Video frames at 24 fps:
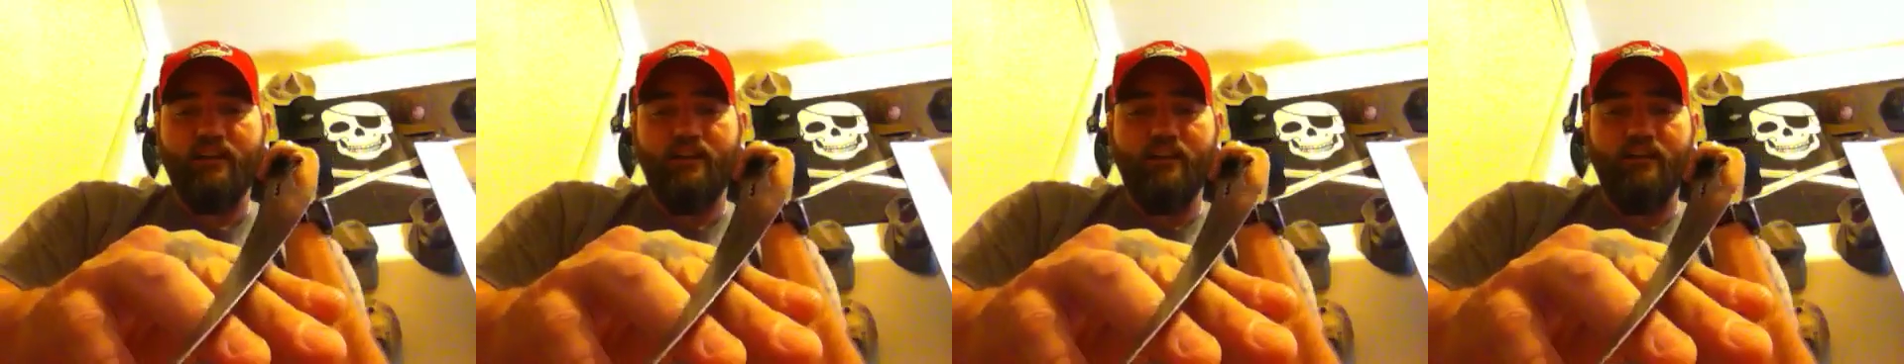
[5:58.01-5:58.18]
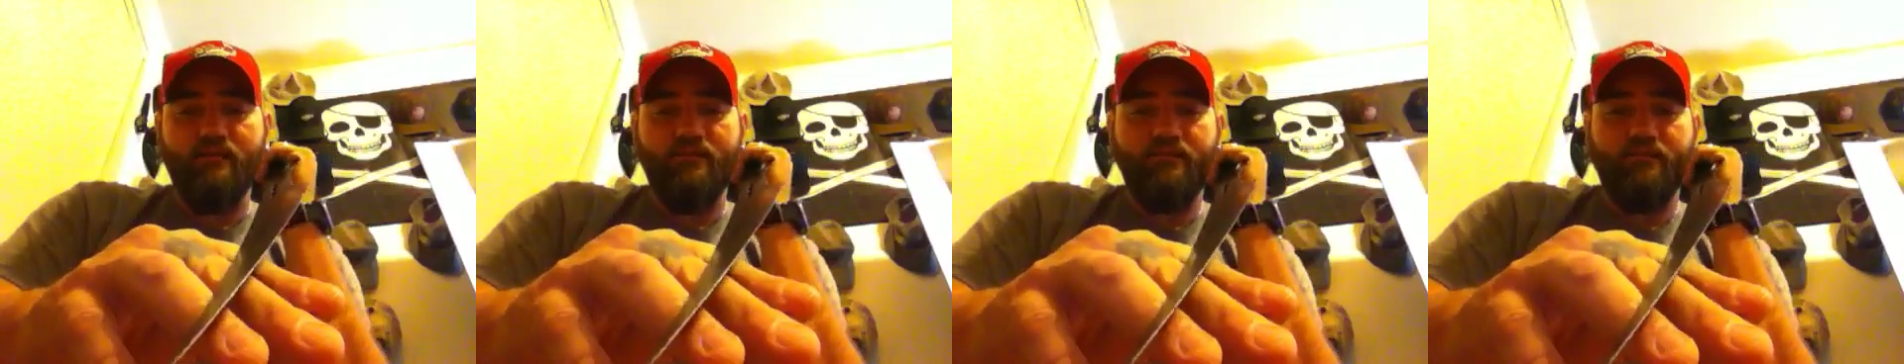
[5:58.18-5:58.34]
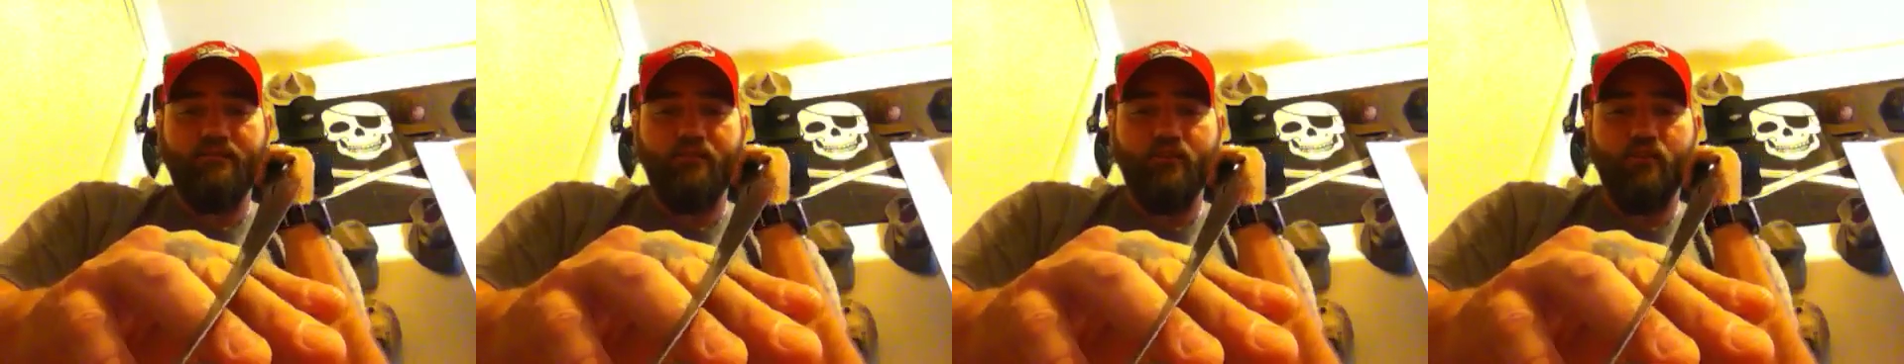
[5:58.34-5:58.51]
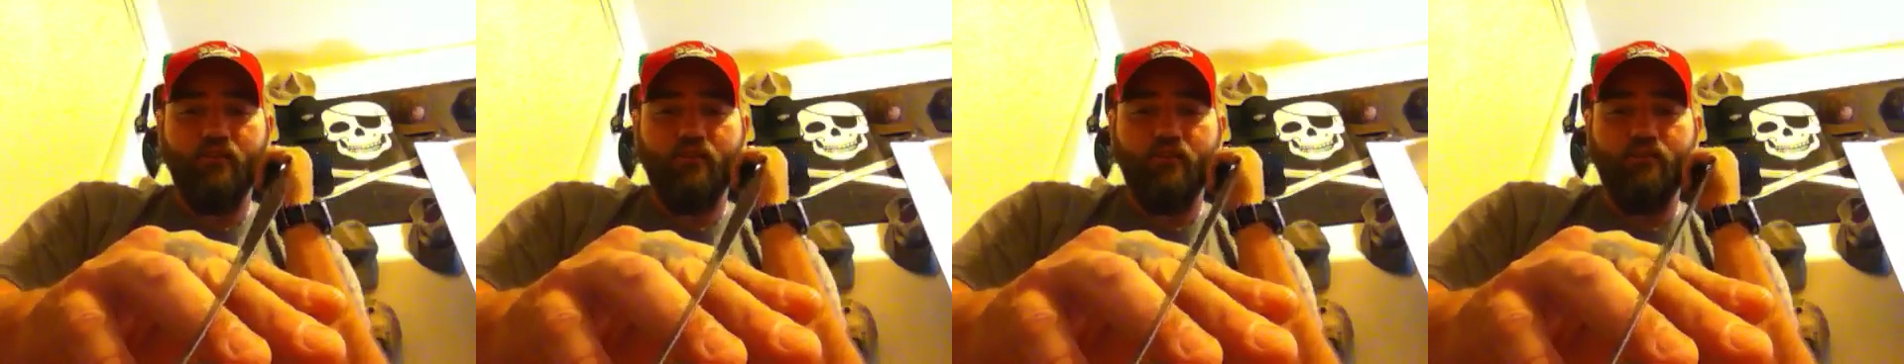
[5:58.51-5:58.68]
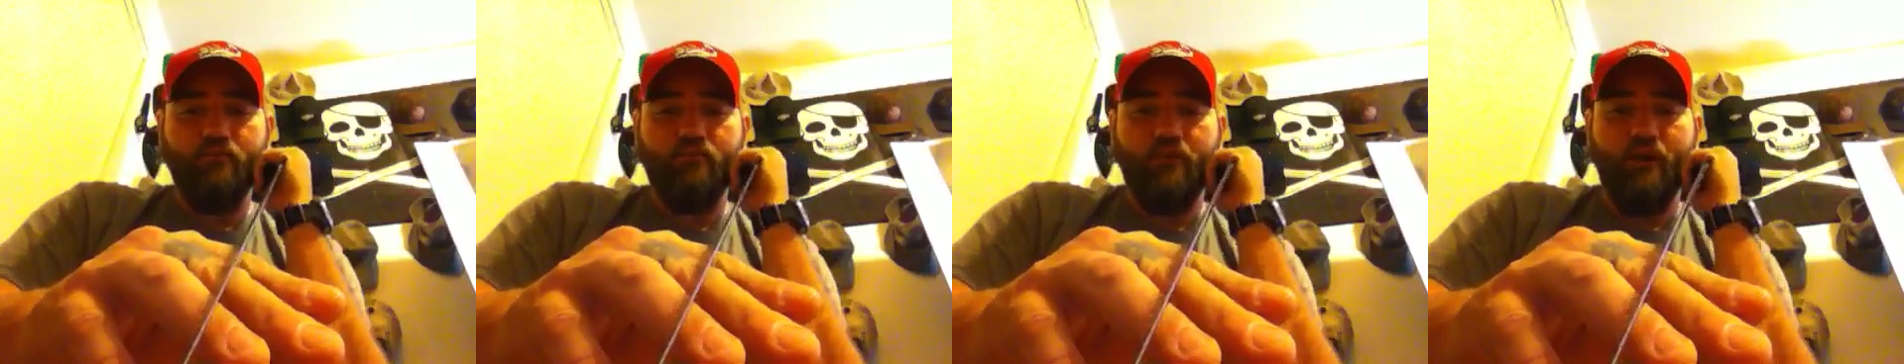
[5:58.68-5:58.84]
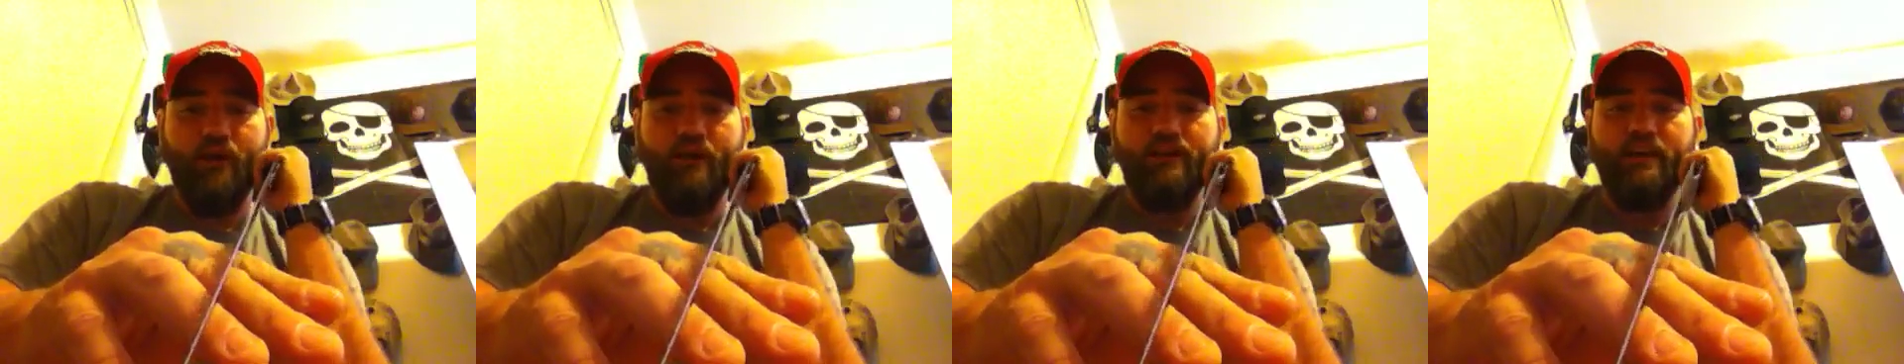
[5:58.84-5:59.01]
if you're
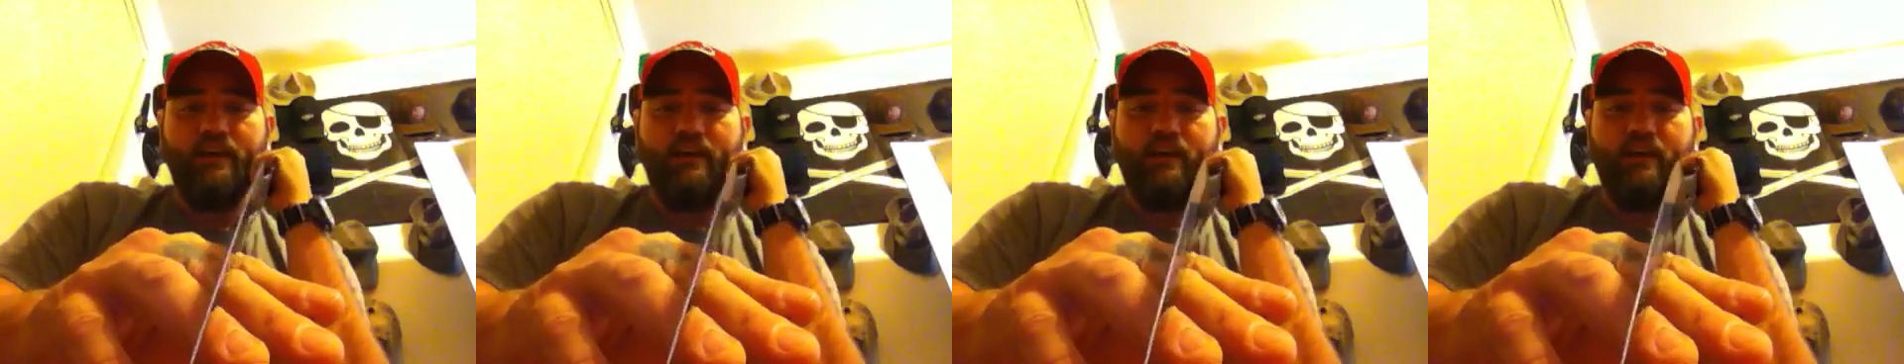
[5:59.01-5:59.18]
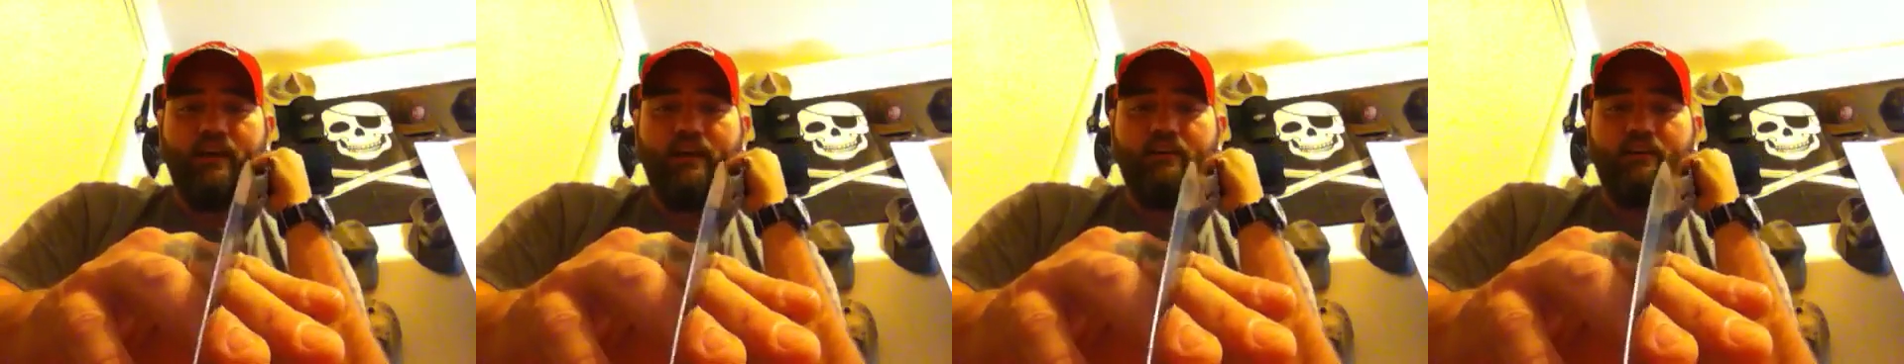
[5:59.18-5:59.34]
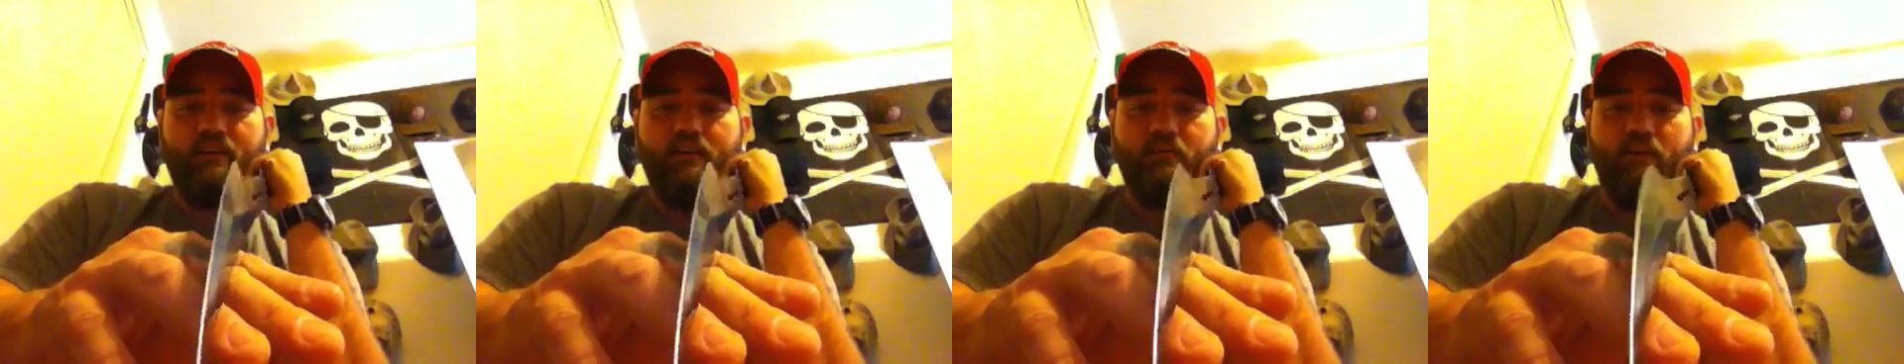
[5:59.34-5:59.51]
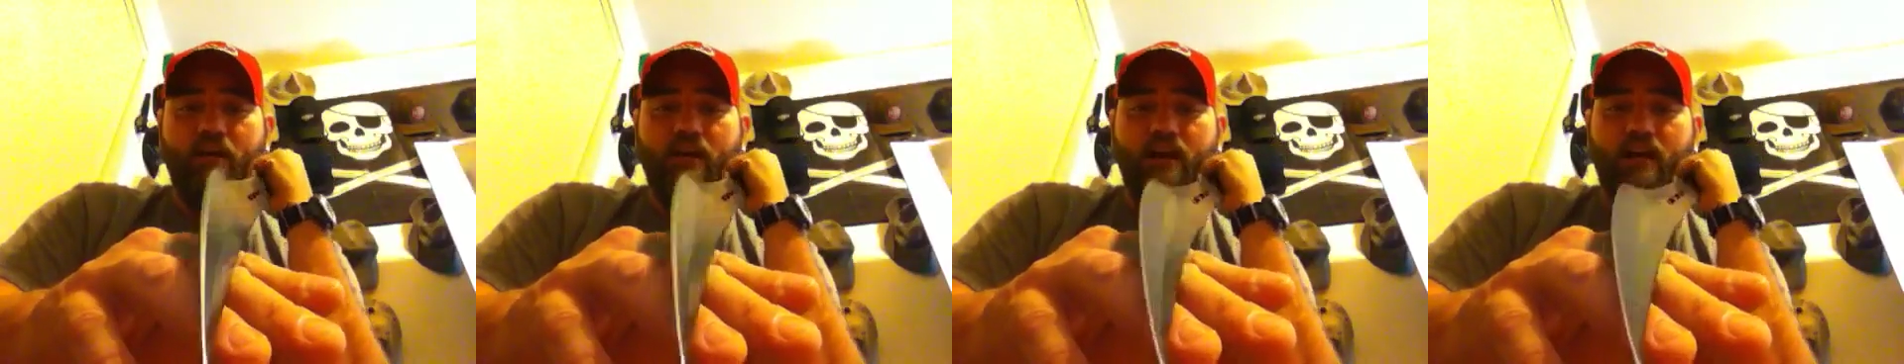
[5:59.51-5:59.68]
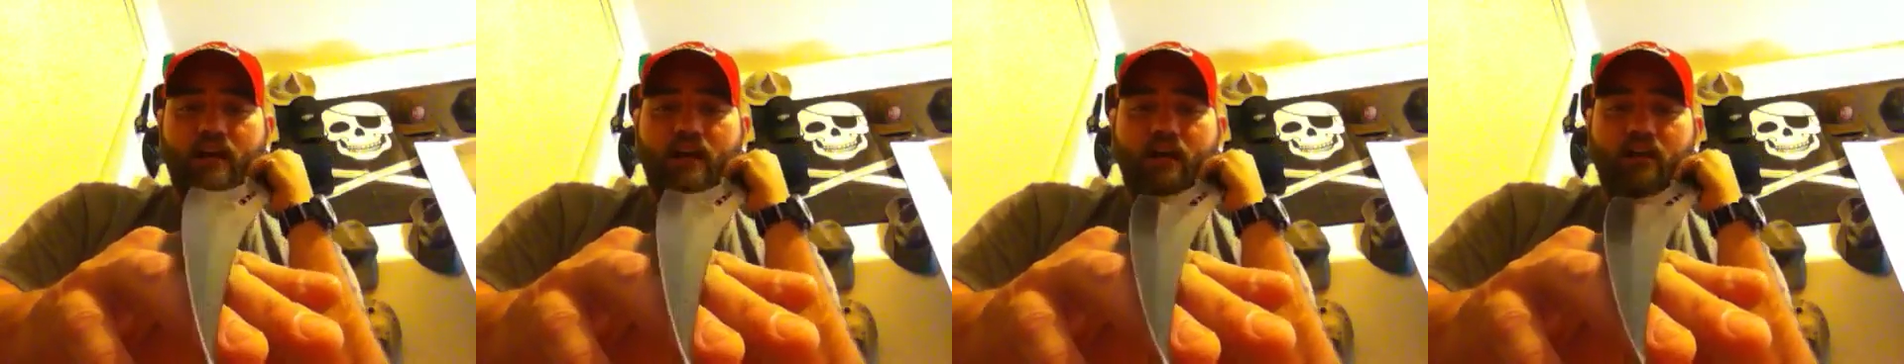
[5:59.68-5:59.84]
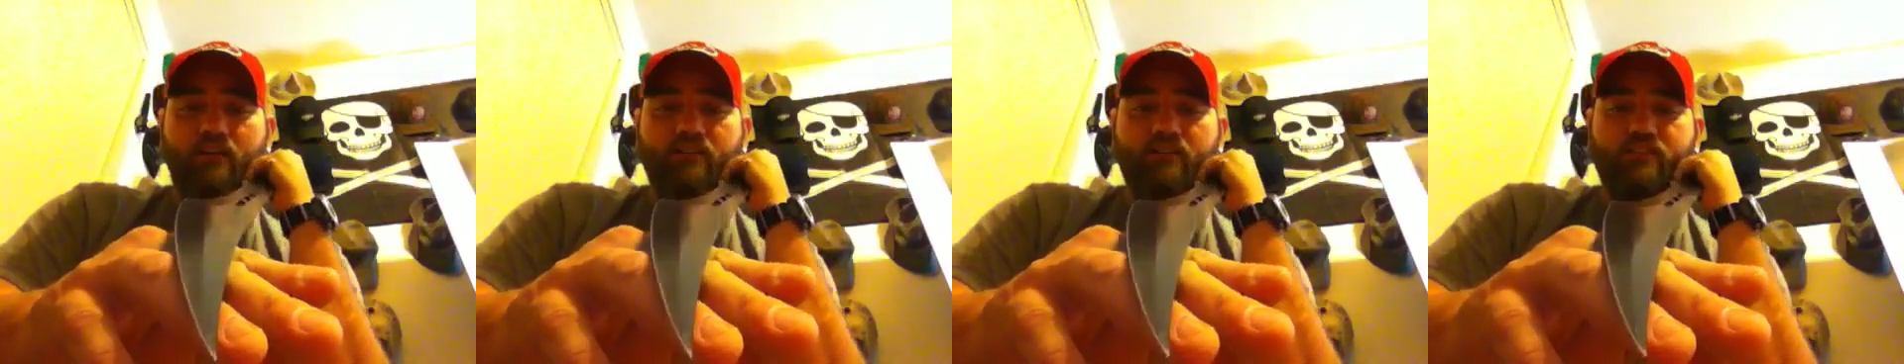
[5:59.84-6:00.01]
breaking into my
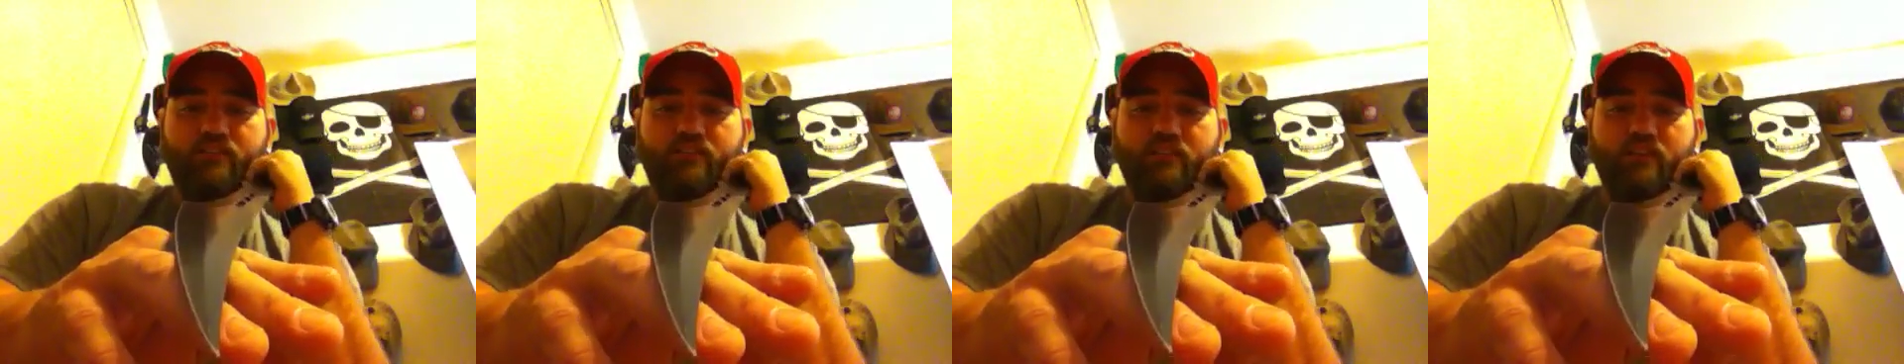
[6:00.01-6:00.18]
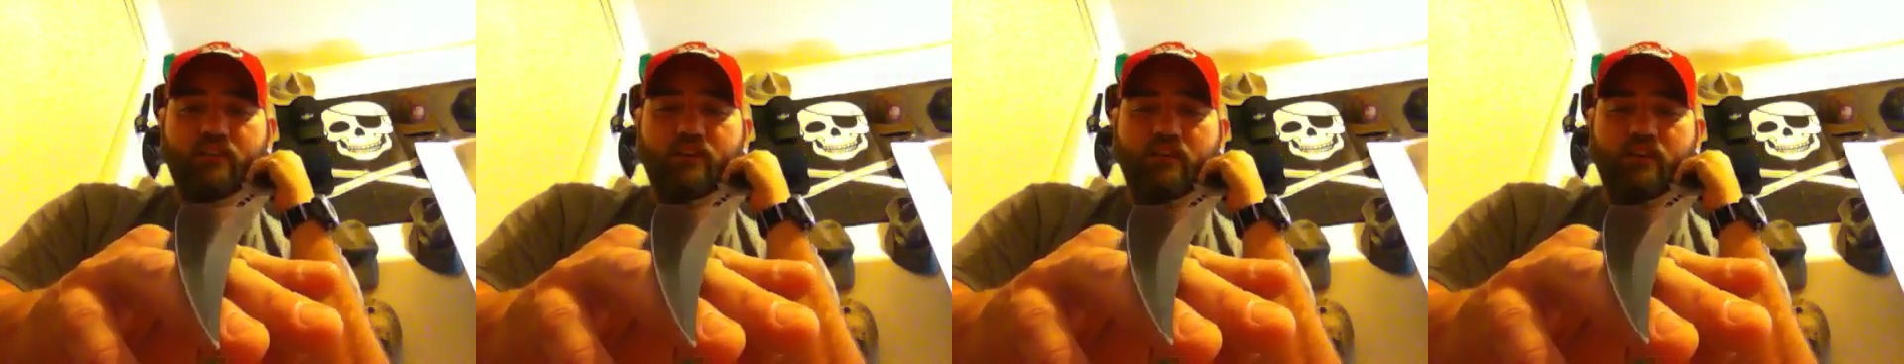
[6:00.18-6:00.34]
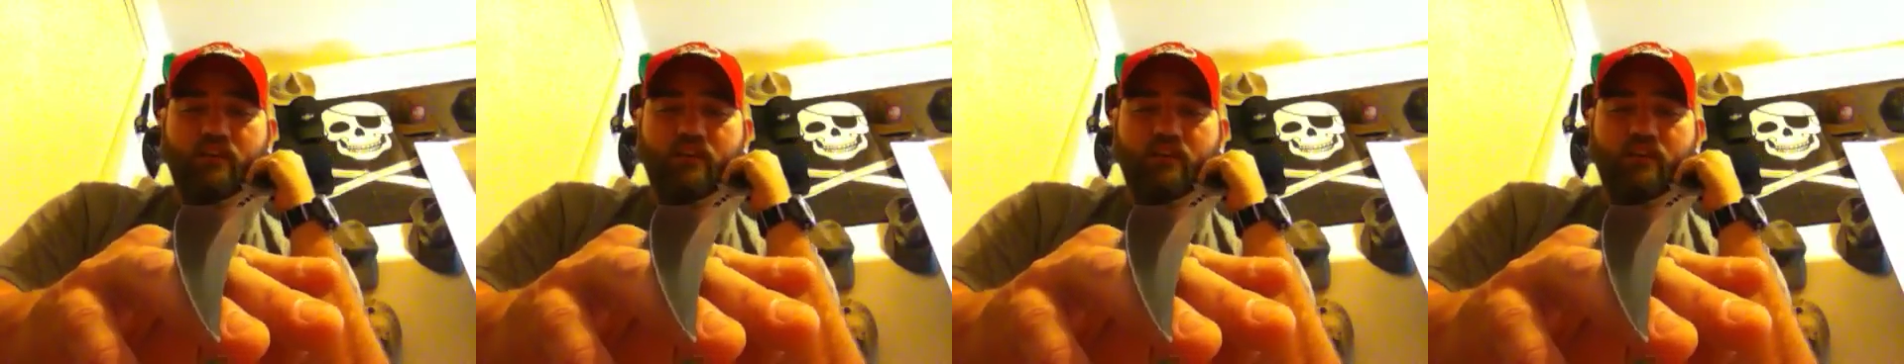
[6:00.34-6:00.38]
house